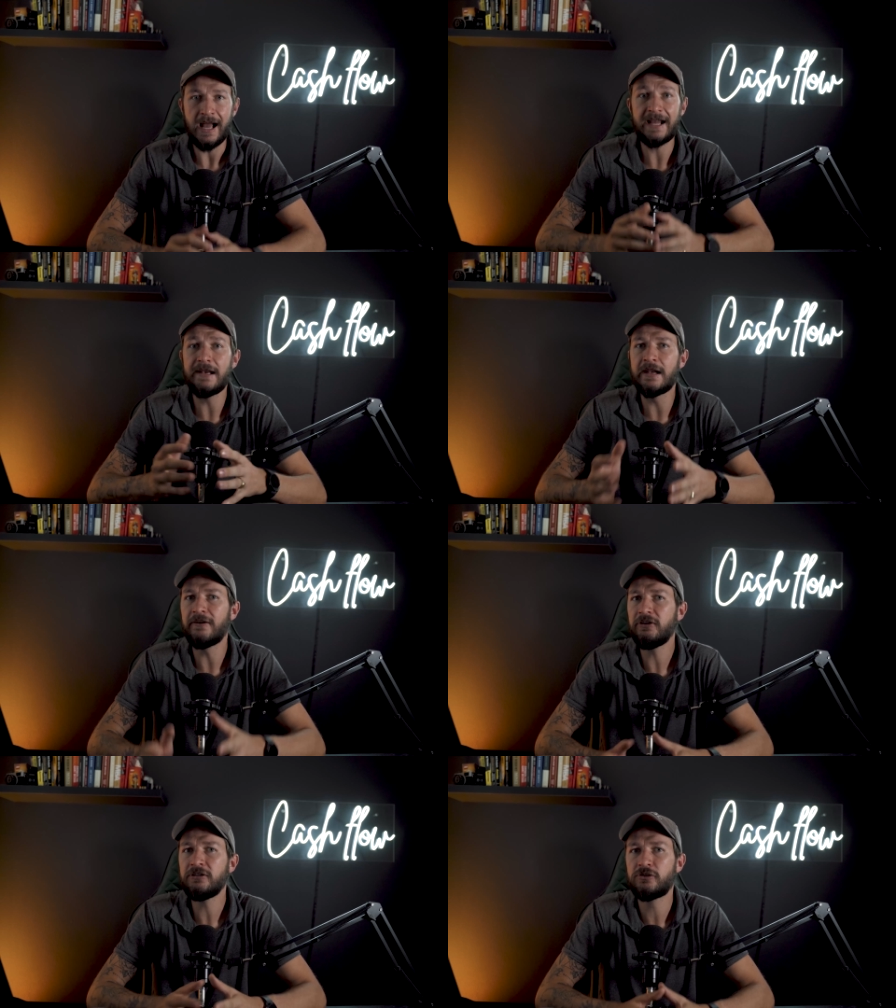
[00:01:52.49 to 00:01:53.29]
A
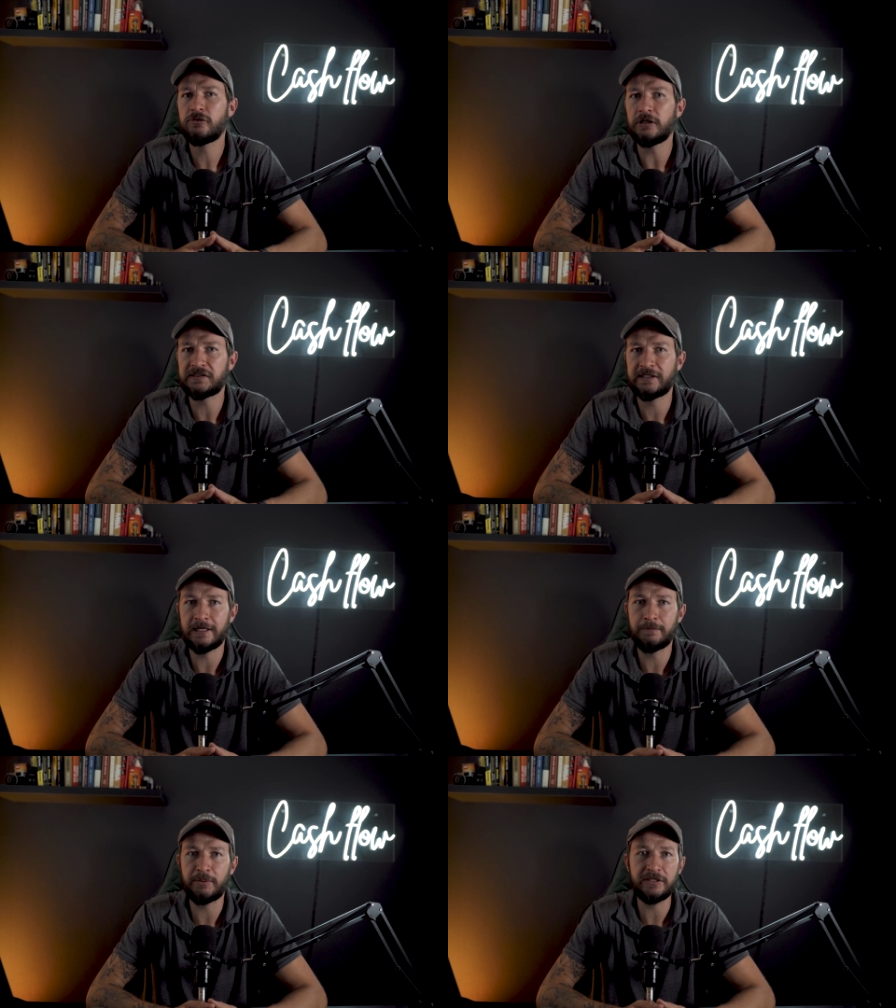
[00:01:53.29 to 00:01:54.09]
living trust
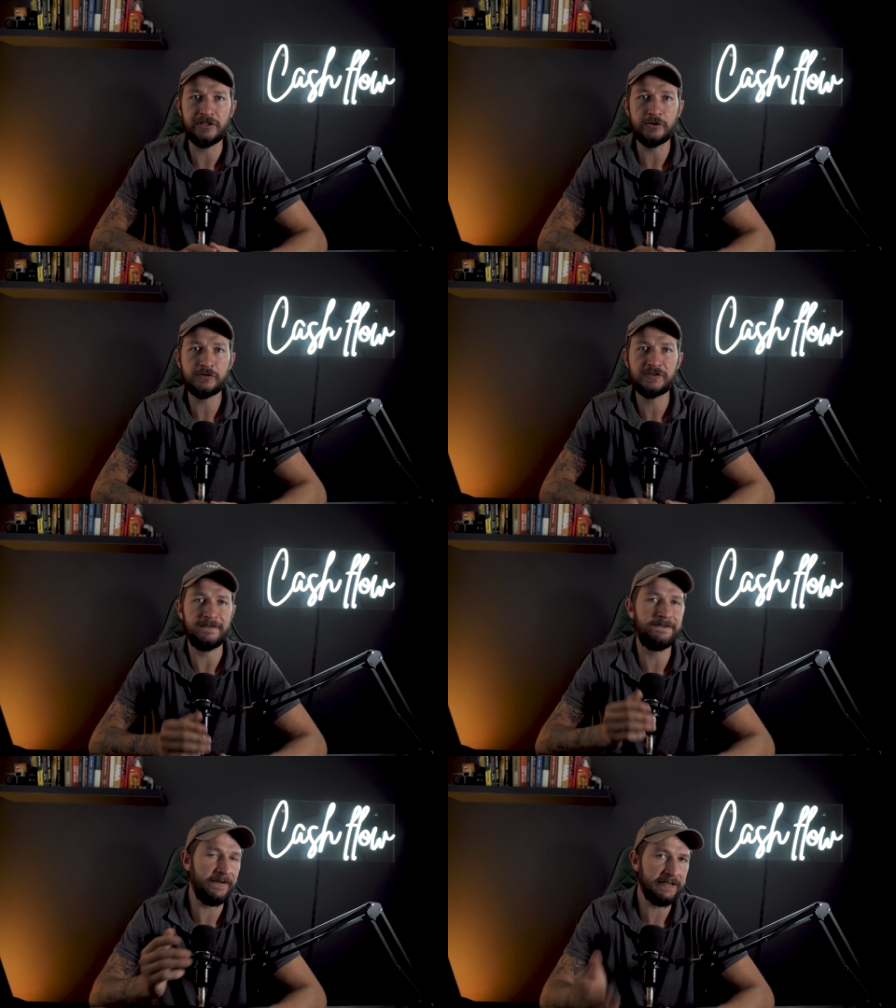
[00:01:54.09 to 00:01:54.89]
can be used
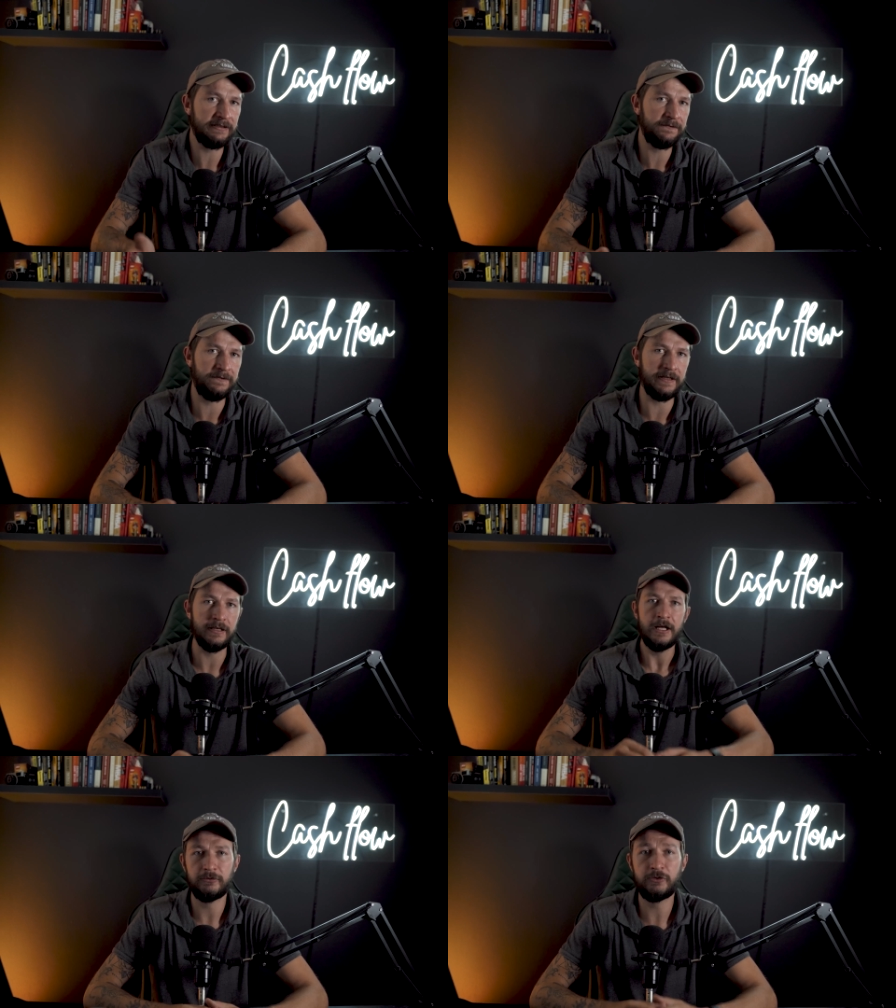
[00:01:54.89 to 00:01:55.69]

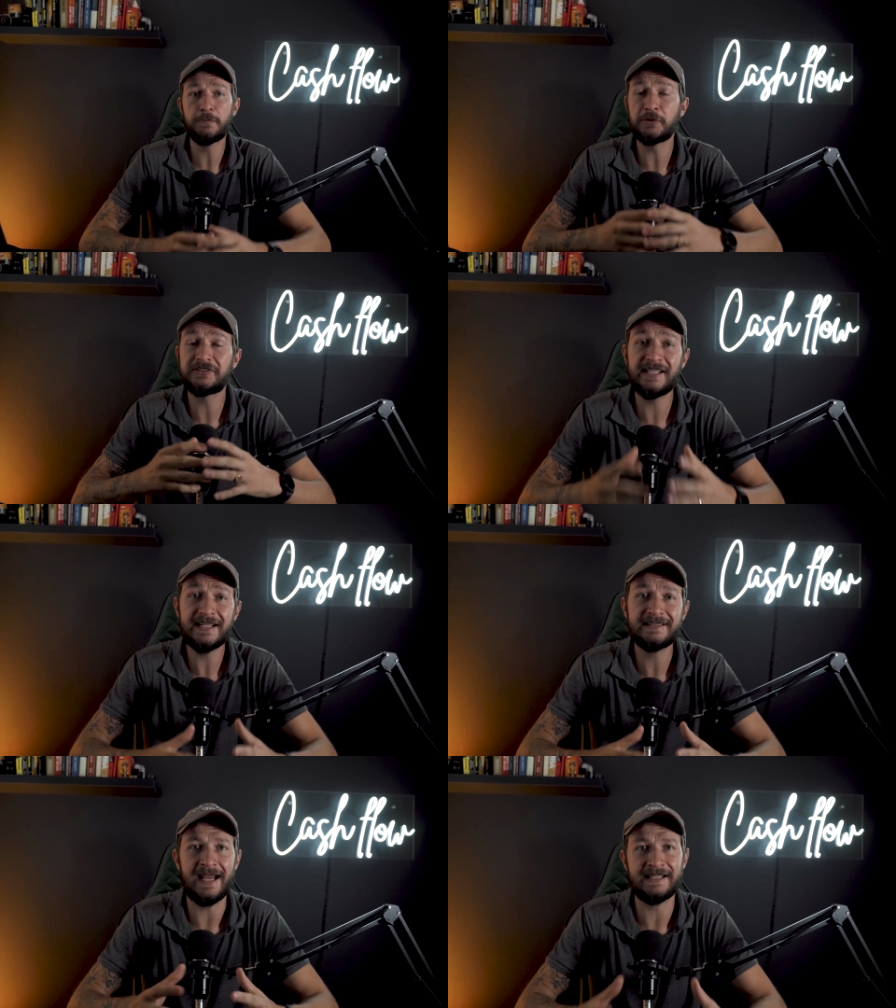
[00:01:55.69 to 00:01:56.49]
effectively to
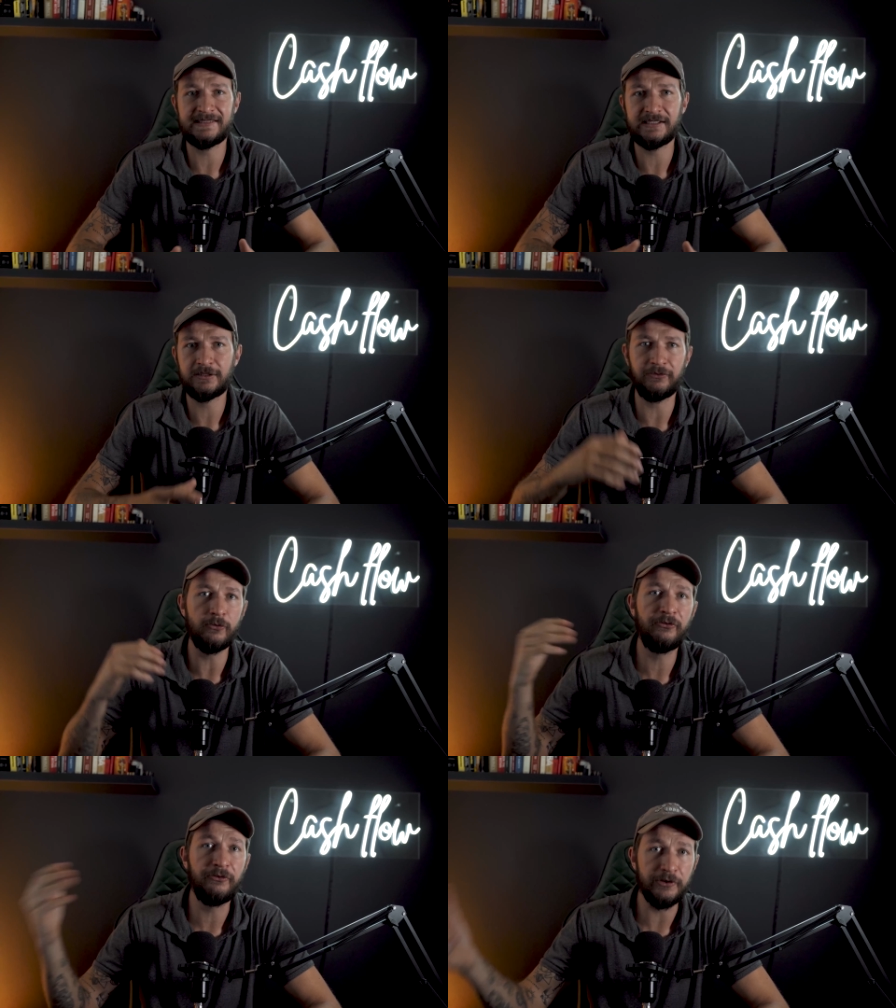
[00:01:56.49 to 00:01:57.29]
protect assets
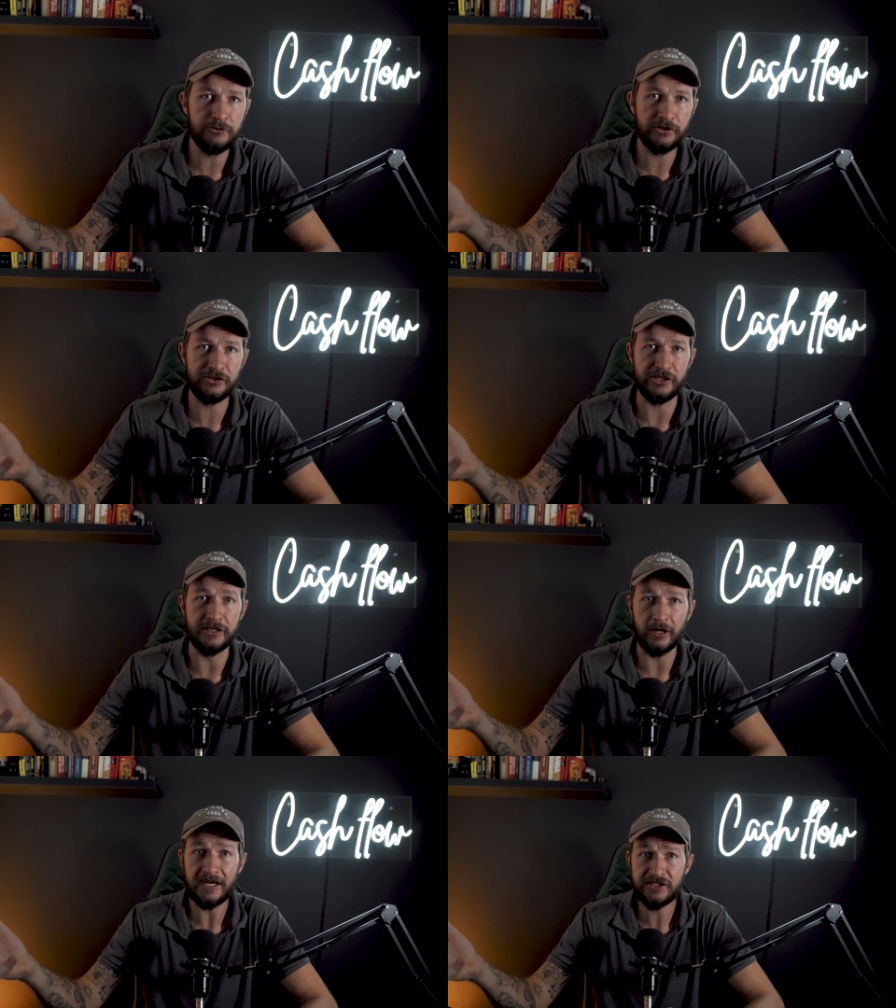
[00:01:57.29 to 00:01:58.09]
for future
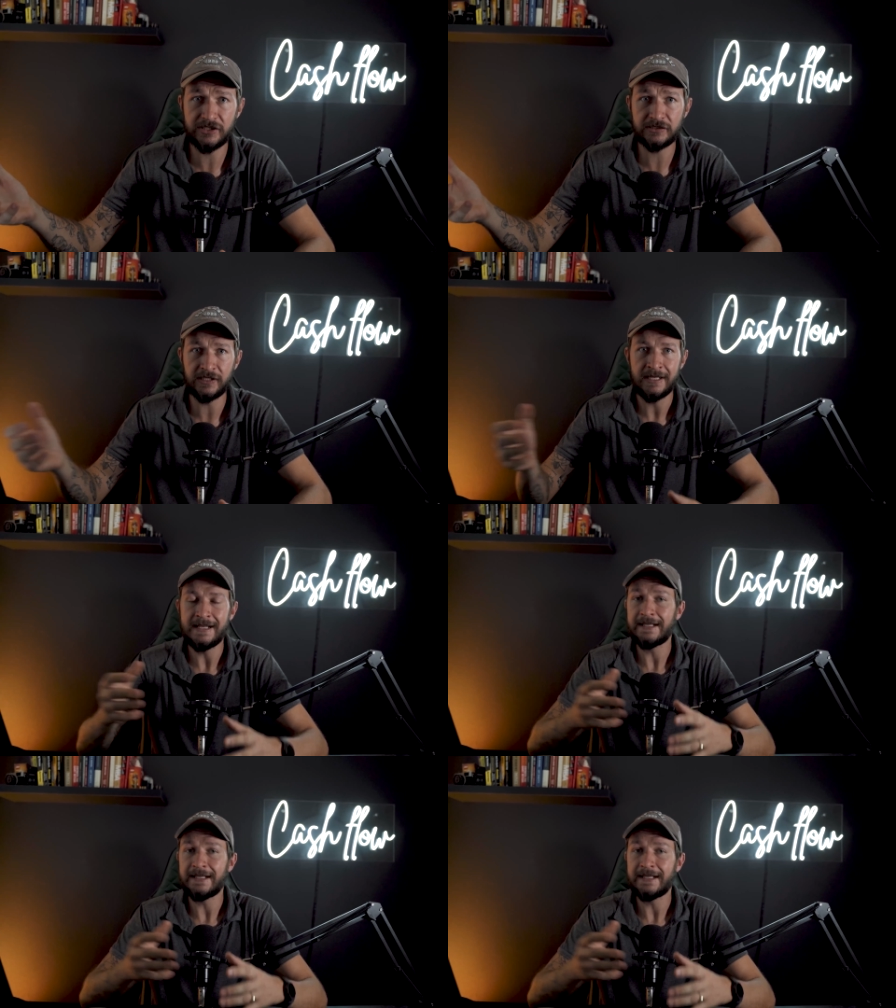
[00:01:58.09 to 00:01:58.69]
generations,